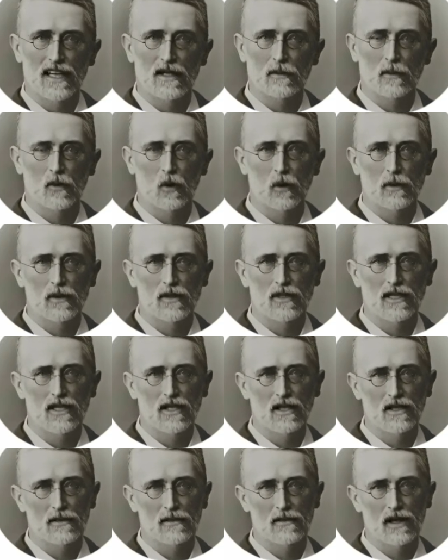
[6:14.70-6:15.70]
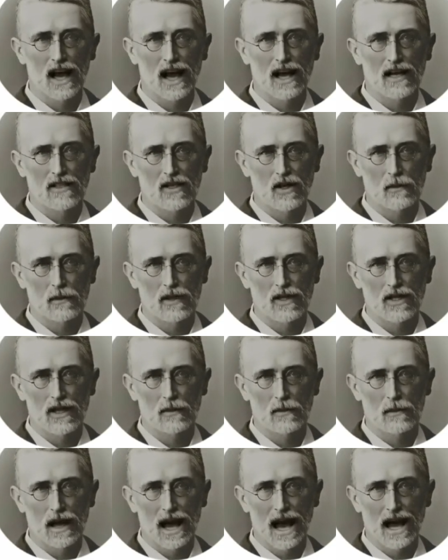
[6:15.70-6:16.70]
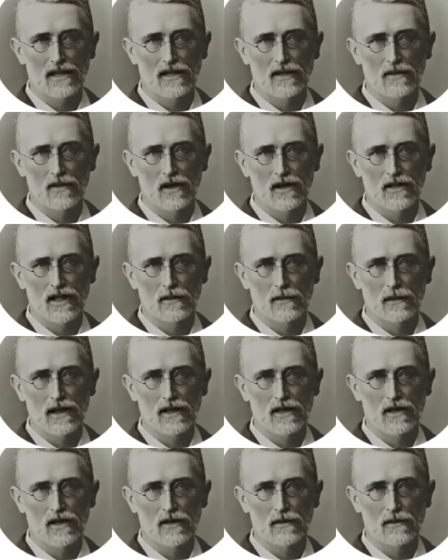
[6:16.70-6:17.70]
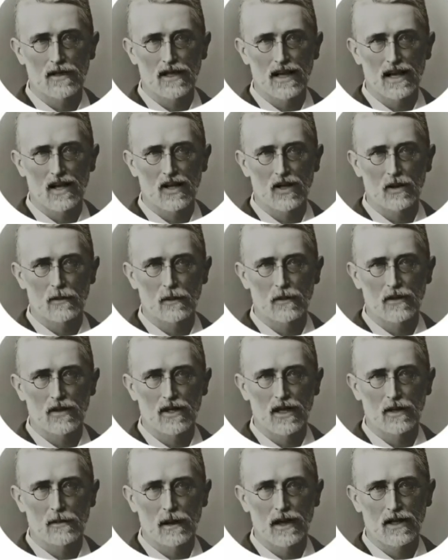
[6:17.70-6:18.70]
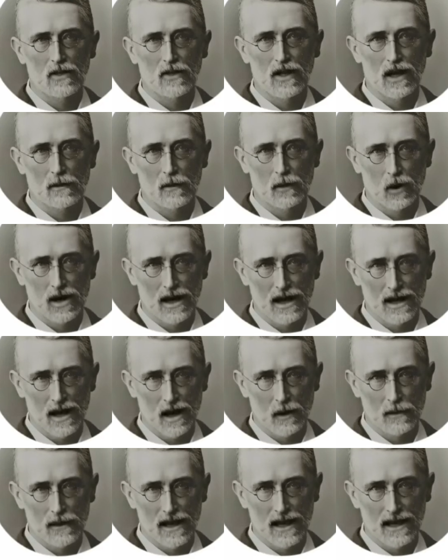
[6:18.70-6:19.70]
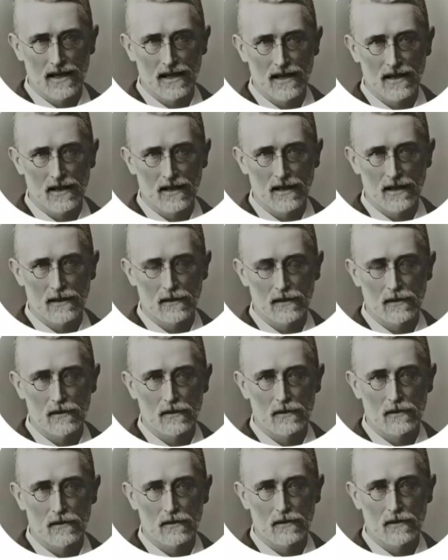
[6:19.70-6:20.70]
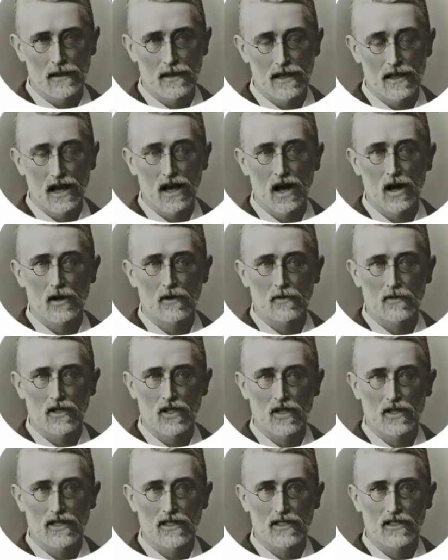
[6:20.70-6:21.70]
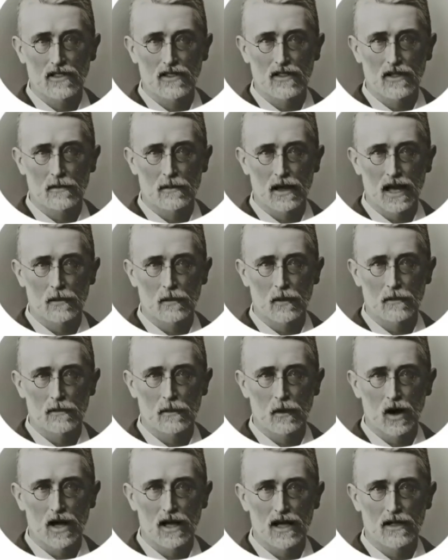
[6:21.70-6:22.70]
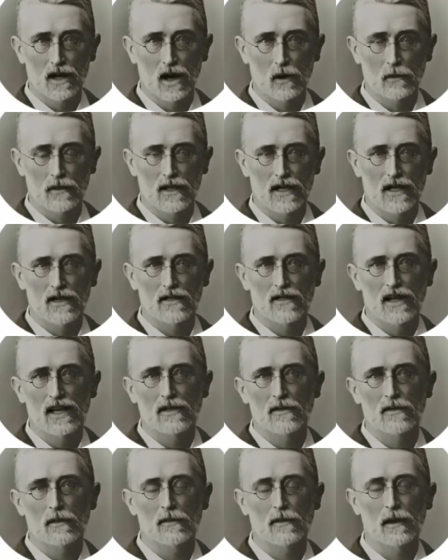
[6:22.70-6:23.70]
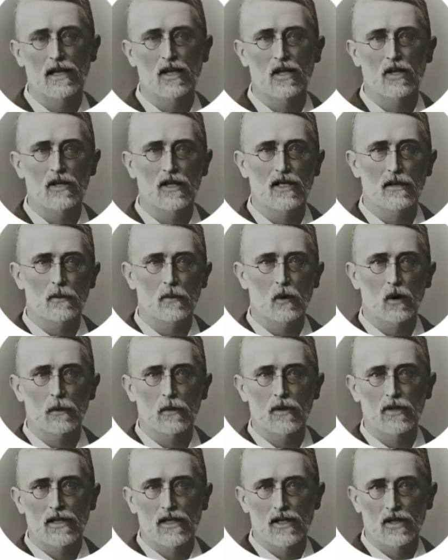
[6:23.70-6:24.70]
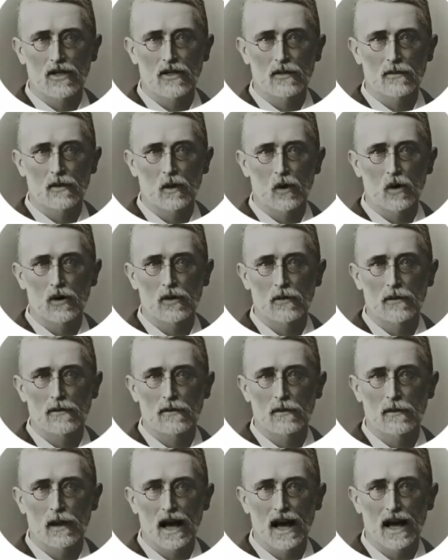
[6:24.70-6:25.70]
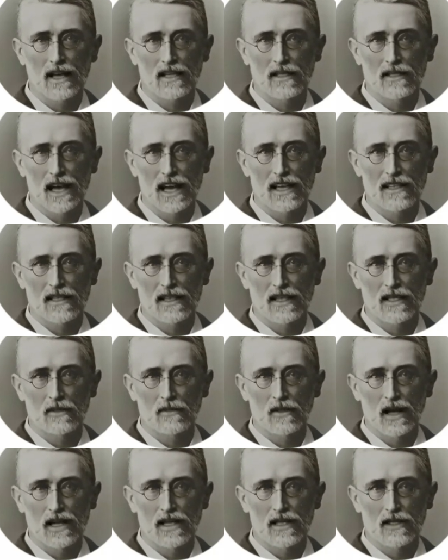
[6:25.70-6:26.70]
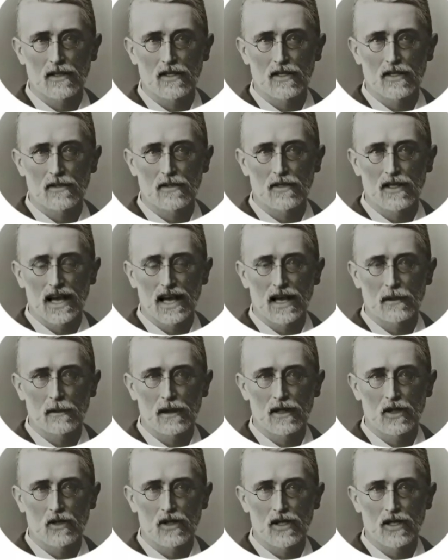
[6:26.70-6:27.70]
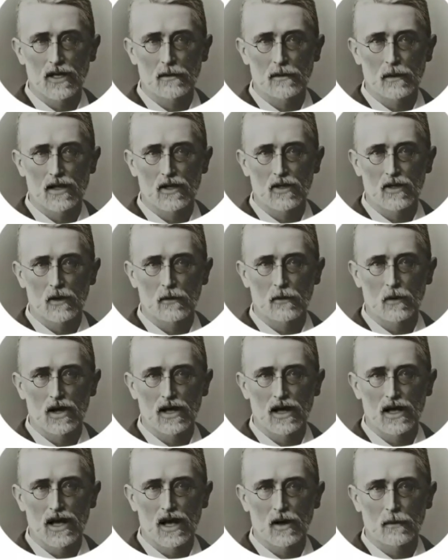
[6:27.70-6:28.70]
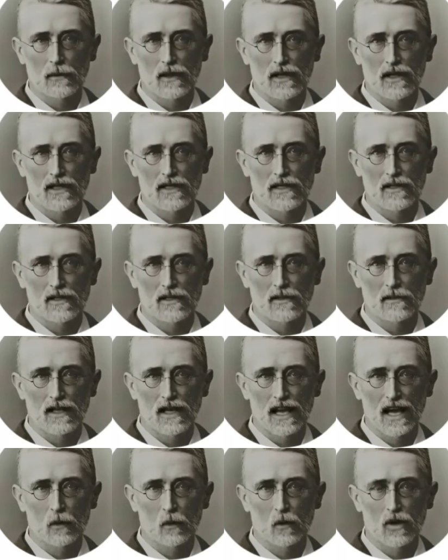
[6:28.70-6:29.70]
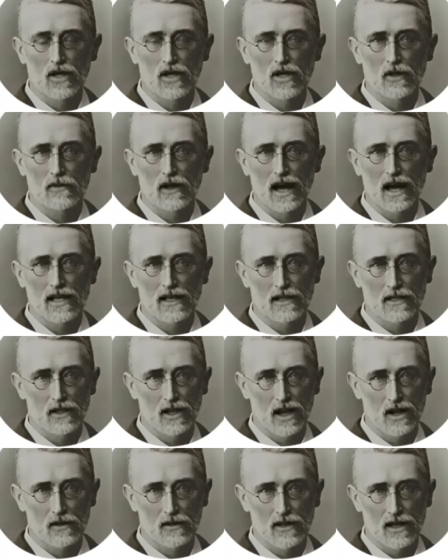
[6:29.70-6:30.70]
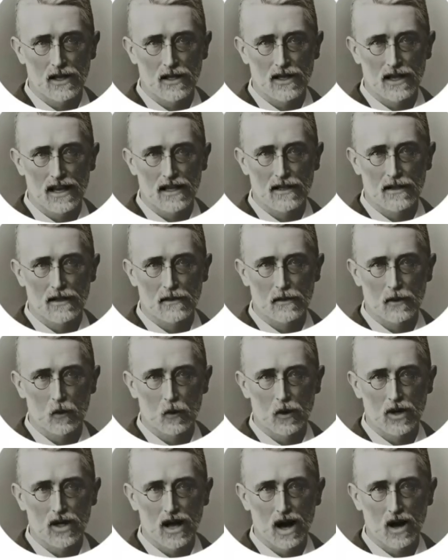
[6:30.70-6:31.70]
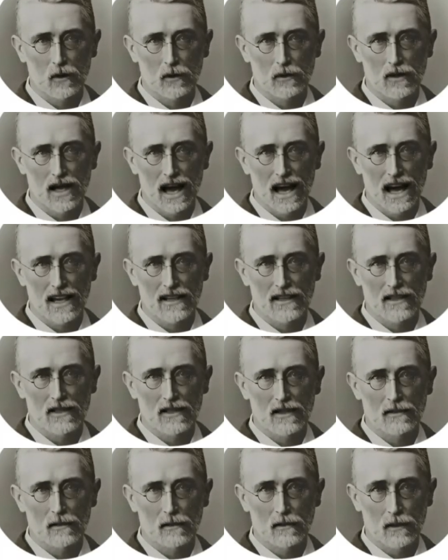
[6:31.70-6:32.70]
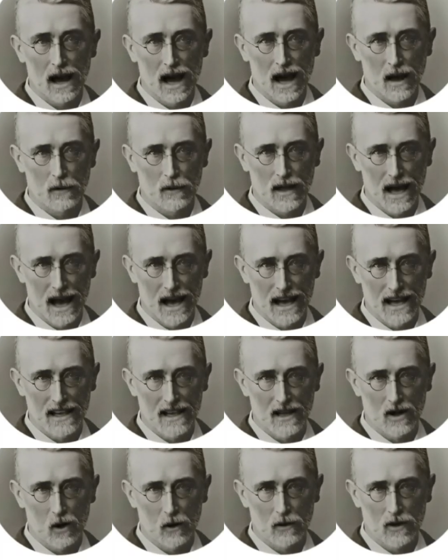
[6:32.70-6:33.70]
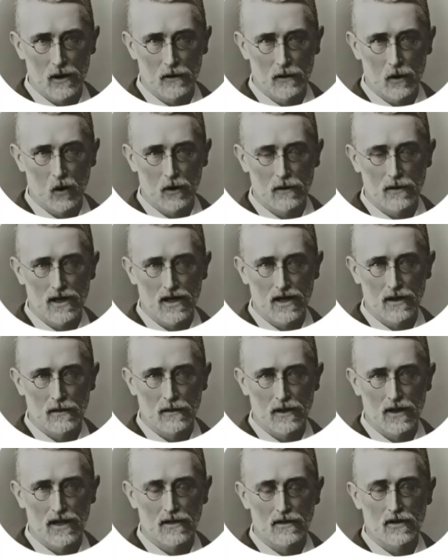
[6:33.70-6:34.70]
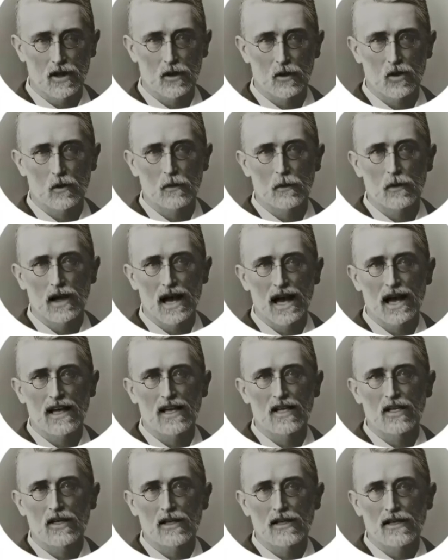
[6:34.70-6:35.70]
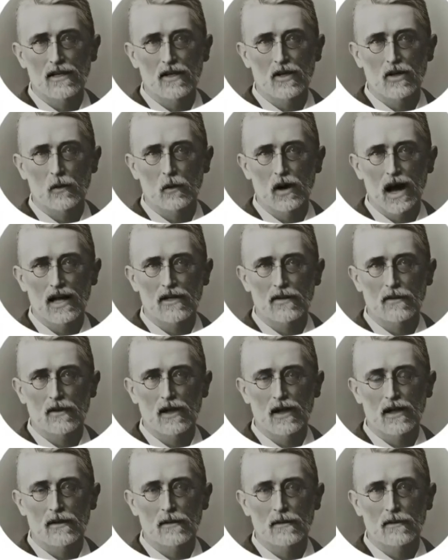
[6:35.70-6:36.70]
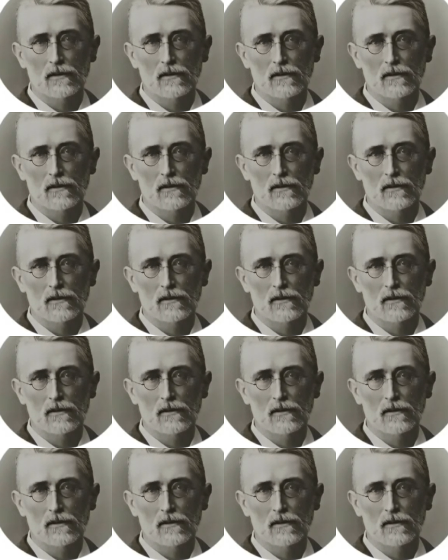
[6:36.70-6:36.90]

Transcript: In proposition 5 you must apply the fundamental theorem of symmetric polynomials. The coefficients of the minimum polynomial of alpha mentioned at proposition 4 are exactly the values of the elementary symmetric polynomials, in which the values are filled in, which are obtained by applying the automorphisms of the group H to alpha.